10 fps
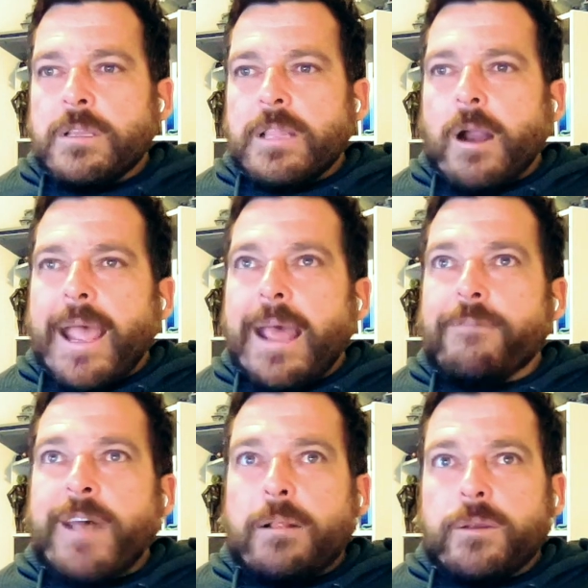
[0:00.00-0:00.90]
that I had
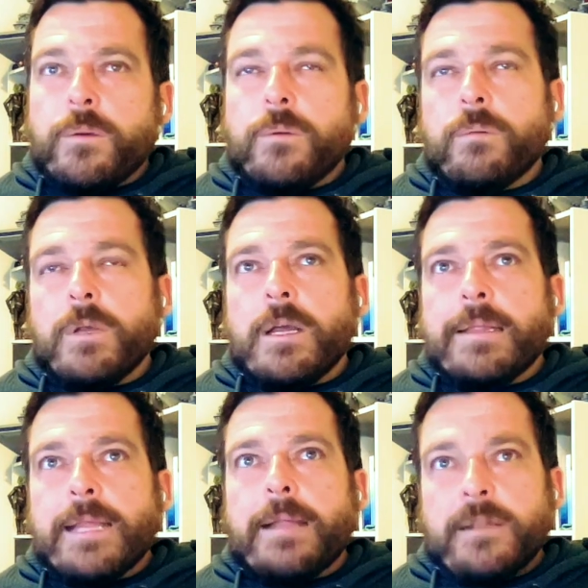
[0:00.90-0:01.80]
value
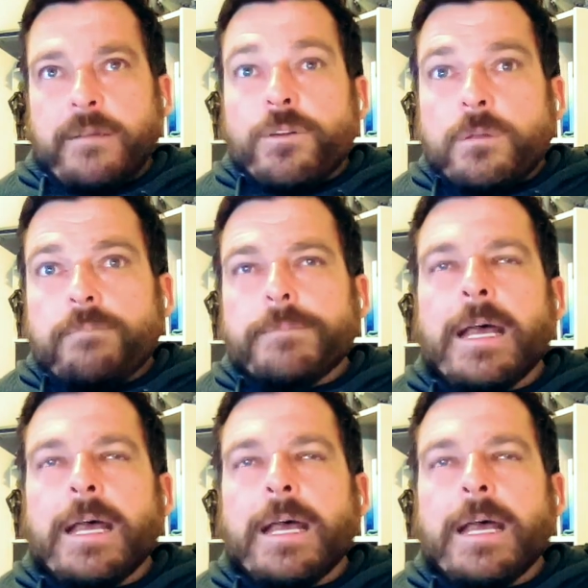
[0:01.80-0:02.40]
at that level.